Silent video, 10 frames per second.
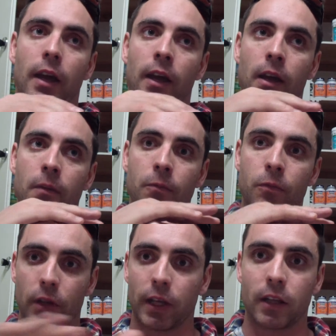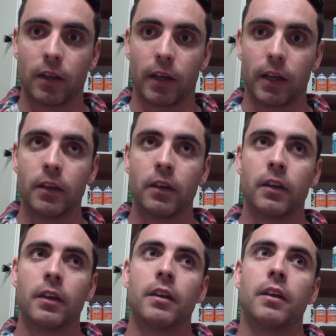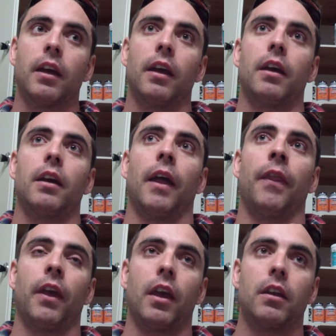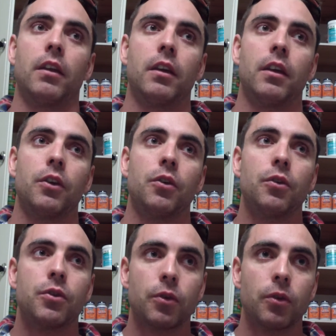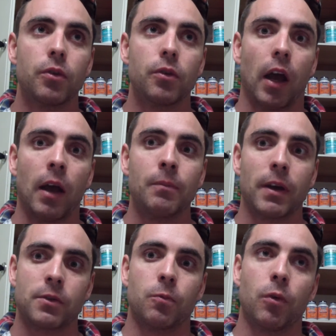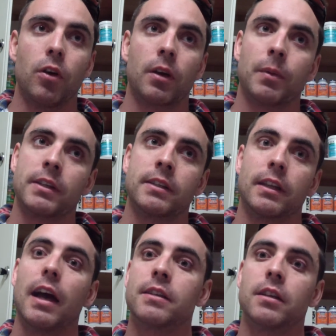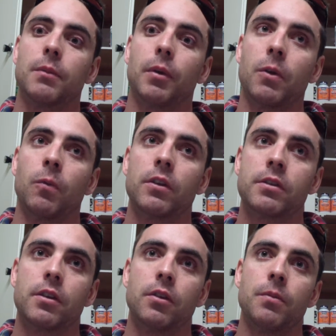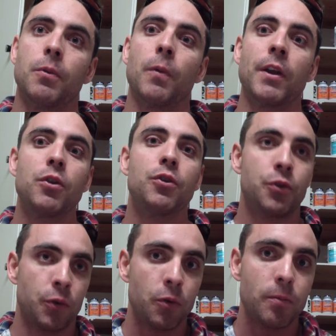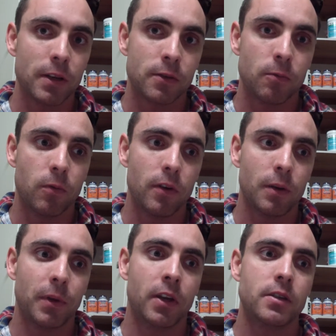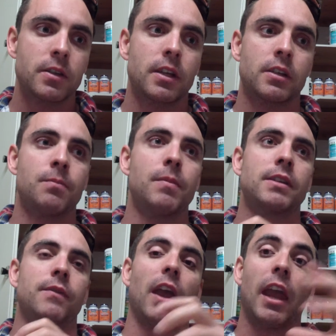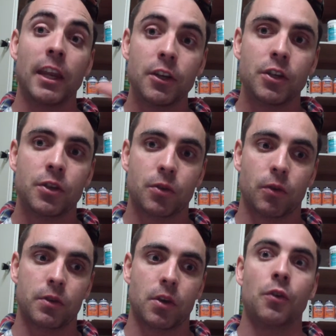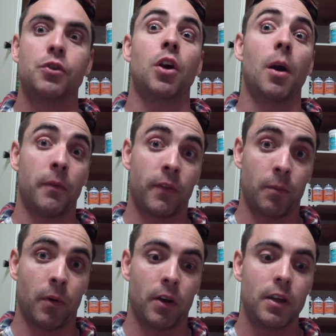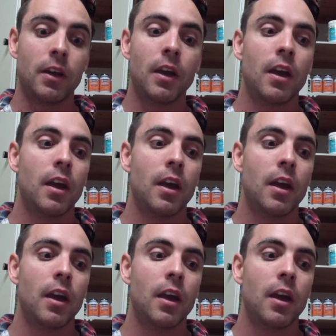really clean, and then you do muscle work because it's the last thing the body wants to do. But when you do muscle work, because it's such a massive energy source on top of the body